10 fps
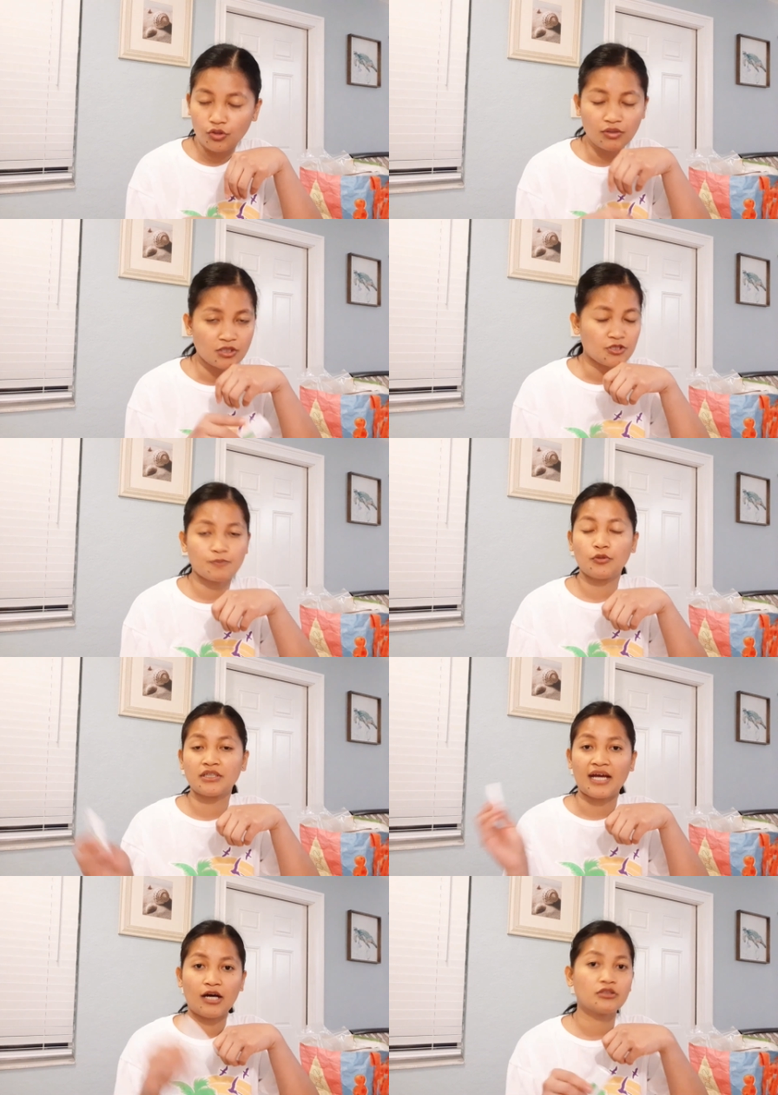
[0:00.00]
you can just pull
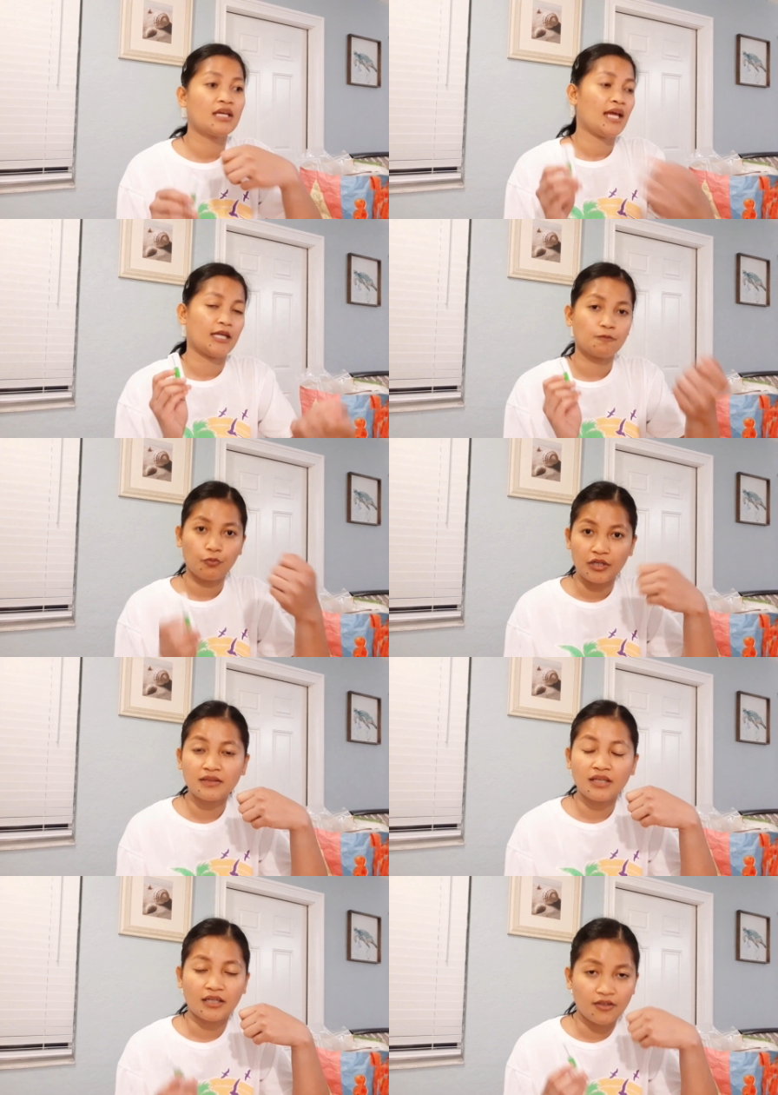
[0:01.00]
it out and
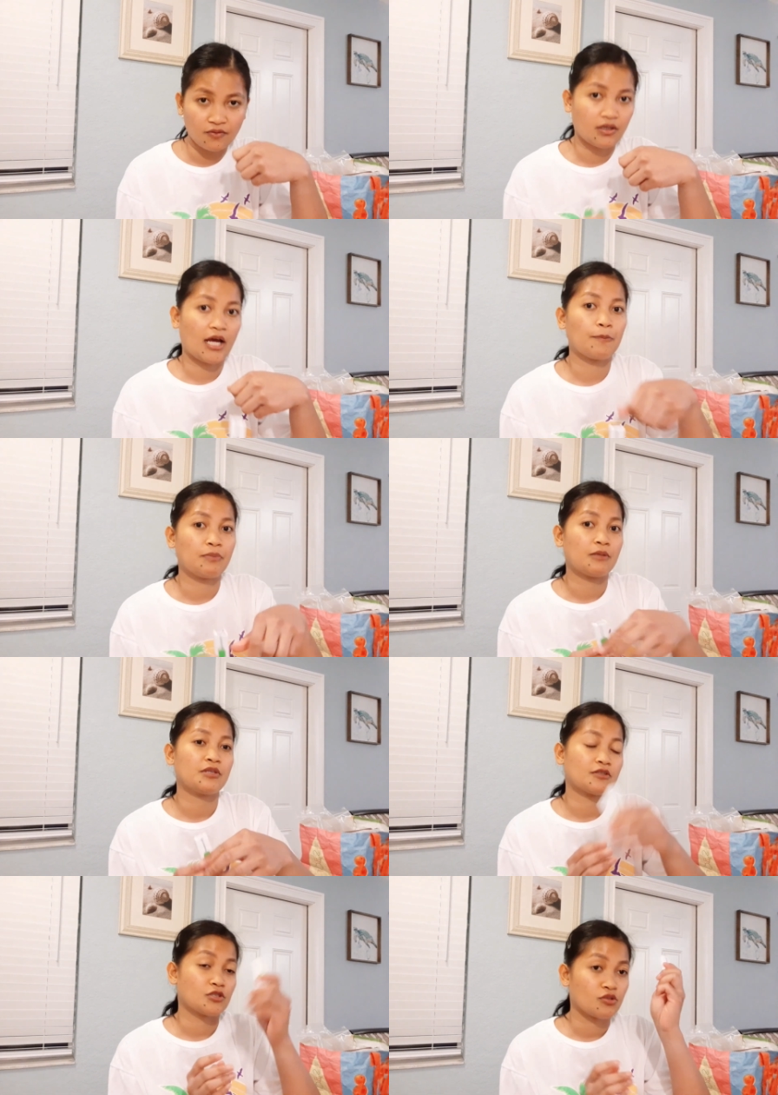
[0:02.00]
print another copy
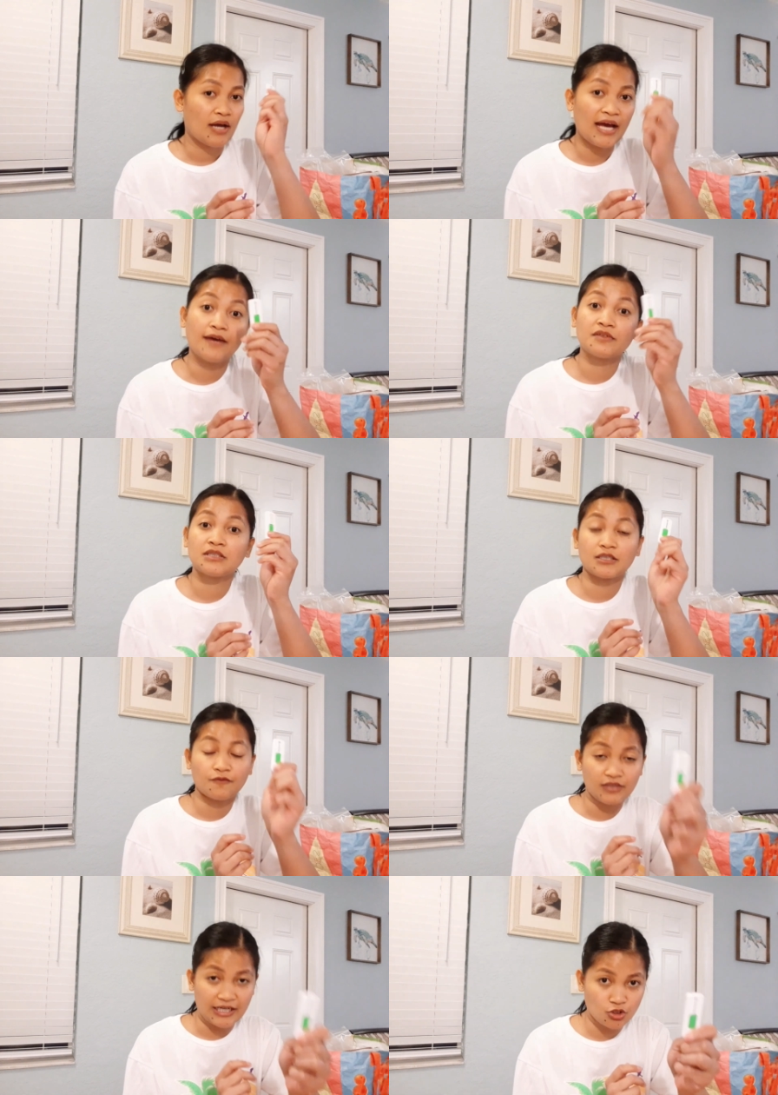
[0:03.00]
because you have it in the
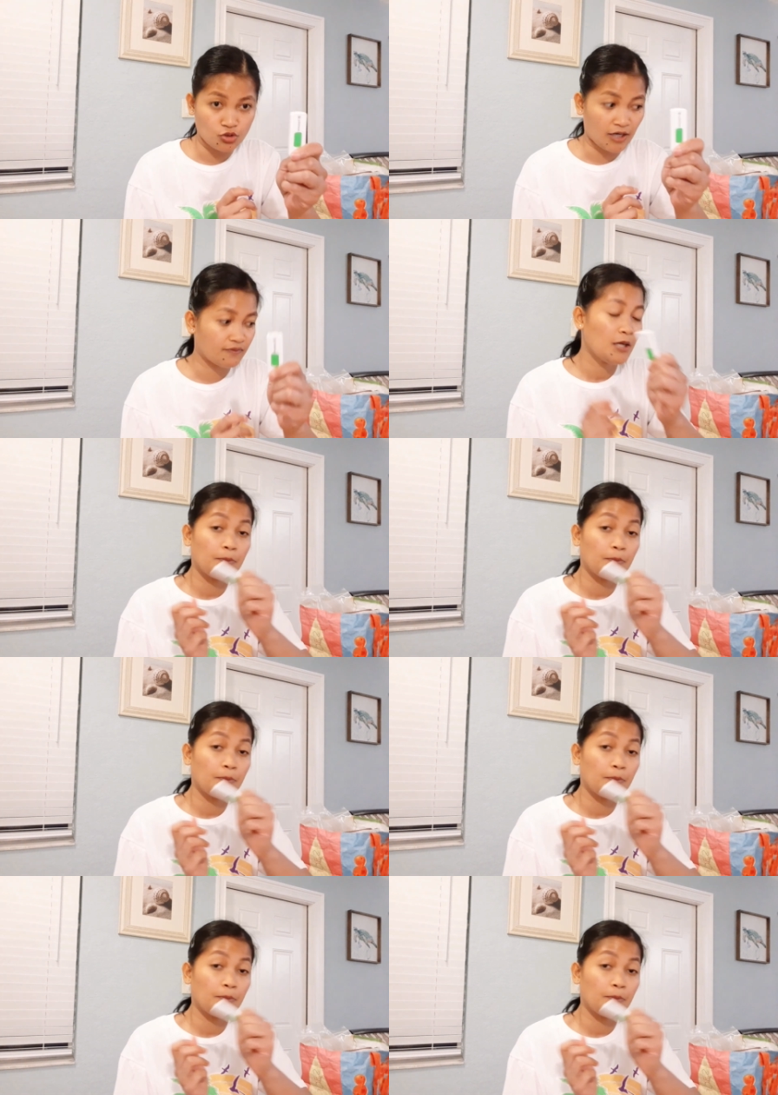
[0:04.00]
flash drive.